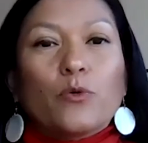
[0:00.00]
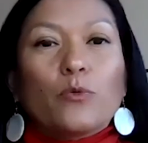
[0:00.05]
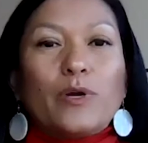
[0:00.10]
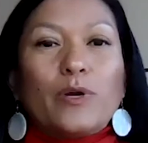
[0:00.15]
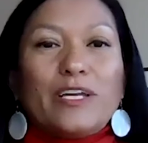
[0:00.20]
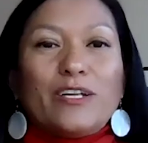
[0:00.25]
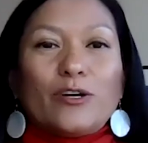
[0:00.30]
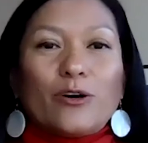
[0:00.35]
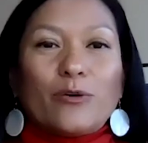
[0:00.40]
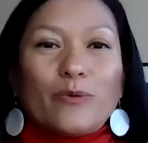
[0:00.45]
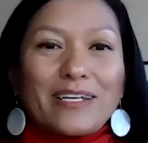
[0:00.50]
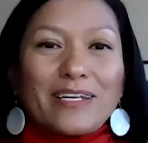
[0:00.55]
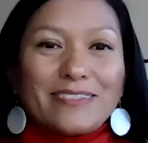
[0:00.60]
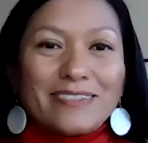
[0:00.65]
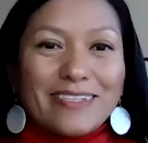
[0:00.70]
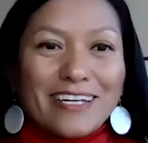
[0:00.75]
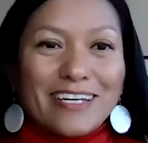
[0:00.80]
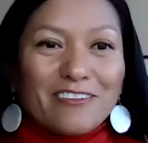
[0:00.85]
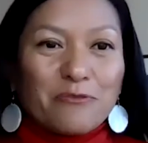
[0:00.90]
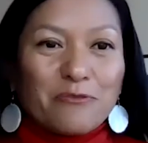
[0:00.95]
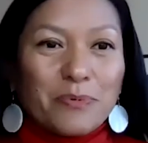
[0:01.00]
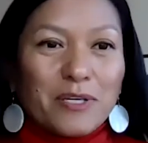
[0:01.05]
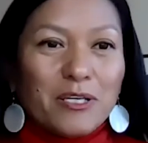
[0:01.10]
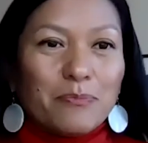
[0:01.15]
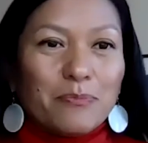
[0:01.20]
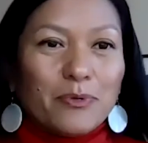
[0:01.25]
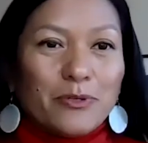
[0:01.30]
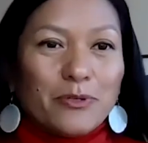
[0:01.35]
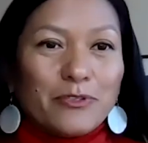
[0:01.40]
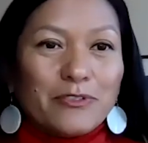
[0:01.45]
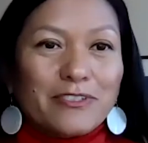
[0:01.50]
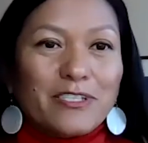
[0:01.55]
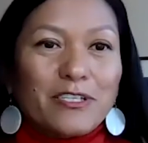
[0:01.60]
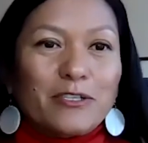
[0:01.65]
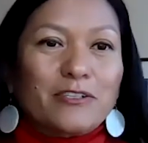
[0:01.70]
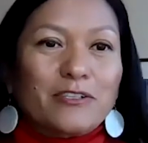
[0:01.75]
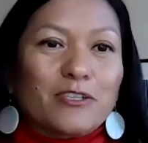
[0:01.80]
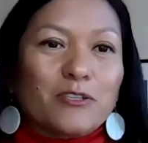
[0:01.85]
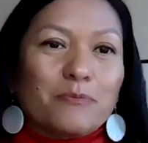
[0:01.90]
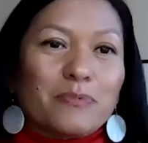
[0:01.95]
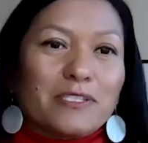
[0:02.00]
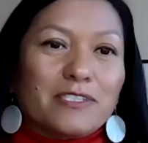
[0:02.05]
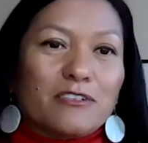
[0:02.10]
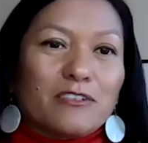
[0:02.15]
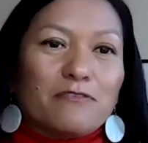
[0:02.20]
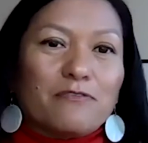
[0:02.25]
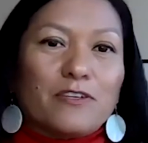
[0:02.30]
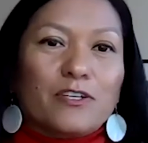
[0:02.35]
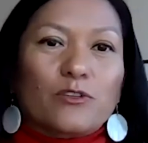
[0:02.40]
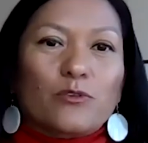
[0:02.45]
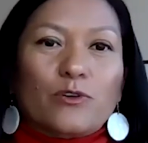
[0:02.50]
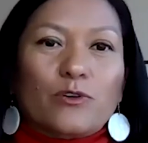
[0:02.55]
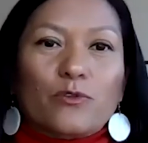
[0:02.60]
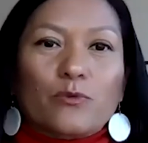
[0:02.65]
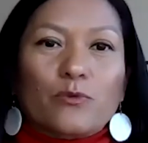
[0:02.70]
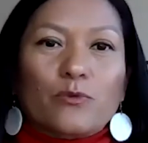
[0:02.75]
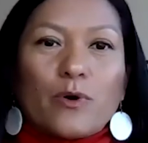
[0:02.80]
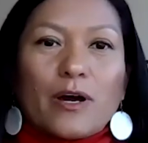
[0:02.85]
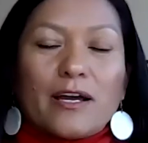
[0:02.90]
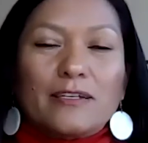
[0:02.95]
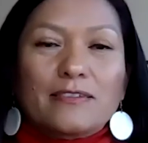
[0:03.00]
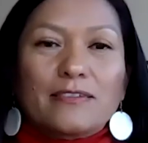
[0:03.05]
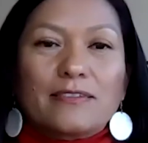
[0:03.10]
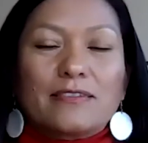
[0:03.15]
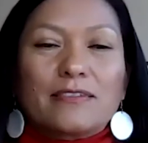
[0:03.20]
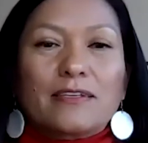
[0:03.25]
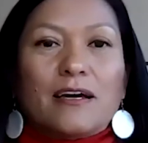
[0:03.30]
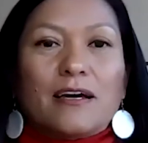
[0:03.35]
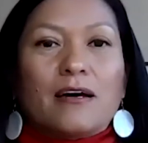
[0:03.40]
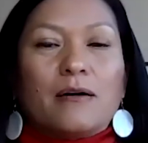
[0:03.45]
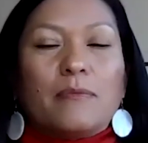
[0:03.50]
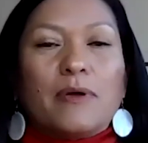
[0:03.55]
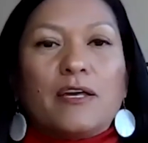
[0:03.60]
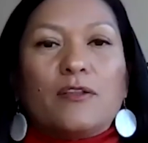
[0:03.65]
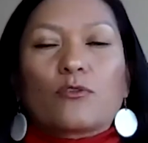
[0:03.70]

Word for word: We know as Native peoples here in the Pacific Northwest um,